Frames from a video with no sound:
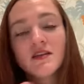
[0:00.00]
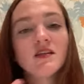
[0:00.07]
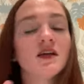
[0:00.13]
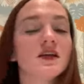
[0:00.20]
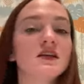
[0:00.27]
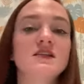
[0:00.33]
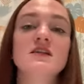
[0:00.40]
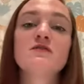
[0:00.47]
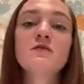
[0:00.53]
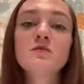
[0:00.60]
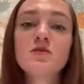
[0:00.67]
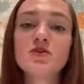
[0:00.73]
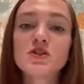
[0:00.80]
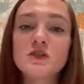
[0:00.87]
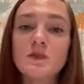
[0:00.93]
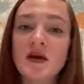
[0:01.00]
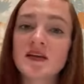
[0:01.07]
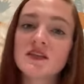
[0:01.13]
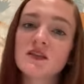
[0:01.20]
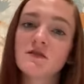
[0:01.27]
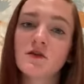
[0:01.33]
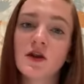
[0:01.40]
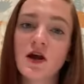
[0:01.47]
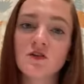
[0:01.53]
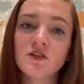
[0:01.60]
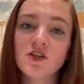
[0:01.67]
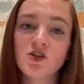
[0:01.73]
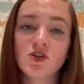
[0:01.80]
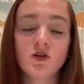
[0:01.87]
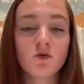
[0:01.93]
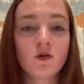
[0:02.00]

to get a different perspective on how teaching